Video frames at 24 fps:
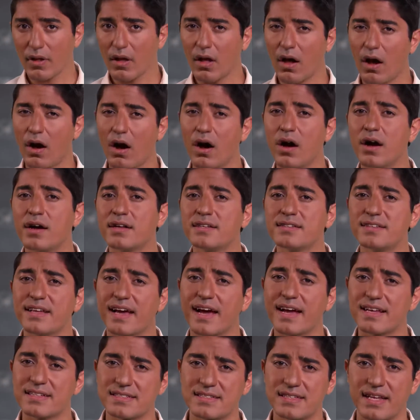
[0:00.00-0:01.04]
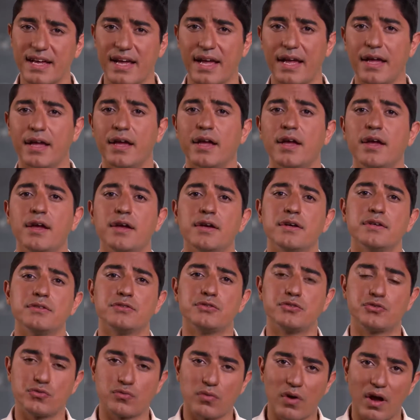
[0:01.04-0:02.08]
On test day,
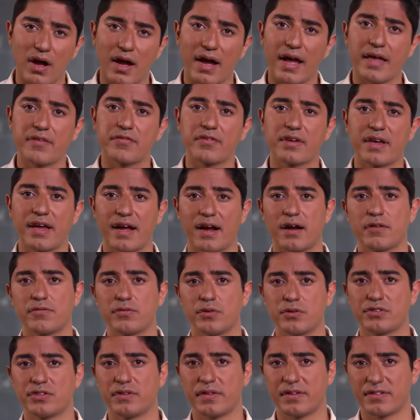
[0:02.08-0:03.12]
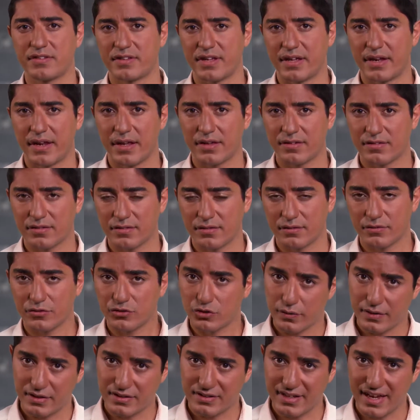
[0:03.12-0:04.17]
drive careful to
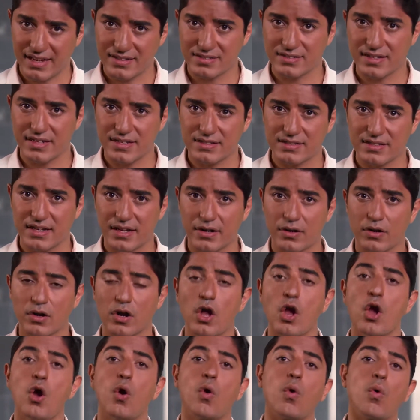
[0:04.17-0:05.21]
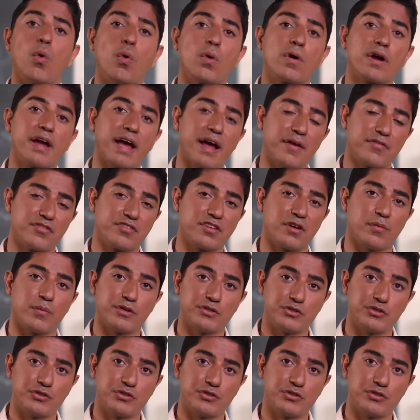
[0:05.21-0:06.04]
the testing center, or have someone